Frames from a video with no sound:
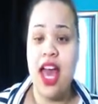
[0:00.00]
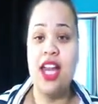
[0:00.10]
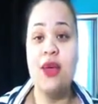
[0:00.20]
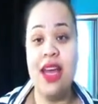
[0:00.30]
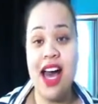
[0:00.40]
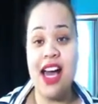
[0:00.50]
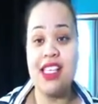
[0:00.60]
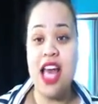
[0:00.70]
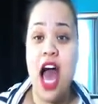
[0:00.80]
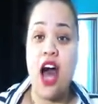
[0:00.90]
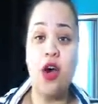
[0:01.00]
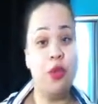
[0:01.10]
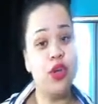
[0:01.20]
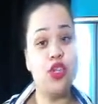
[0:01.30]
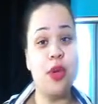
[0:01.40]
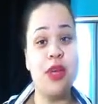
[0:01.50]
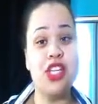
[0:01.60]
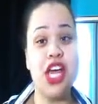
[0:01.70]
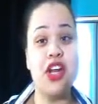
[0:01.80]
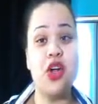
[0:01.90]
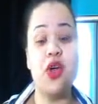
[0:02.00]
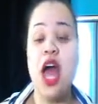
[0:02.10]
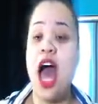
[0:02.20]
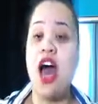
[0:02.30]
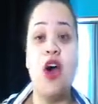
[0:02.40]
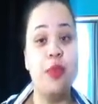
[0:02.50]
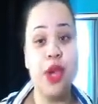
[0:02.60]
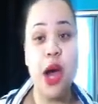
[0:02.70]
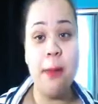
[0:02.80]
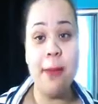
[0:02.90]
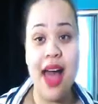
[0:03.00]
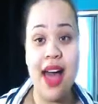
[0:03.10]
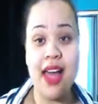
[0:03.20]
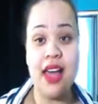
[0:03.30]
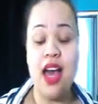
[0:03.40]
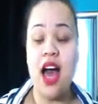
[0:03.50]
Anyway, guys, I hope you enjoy my channel. I hope you come back.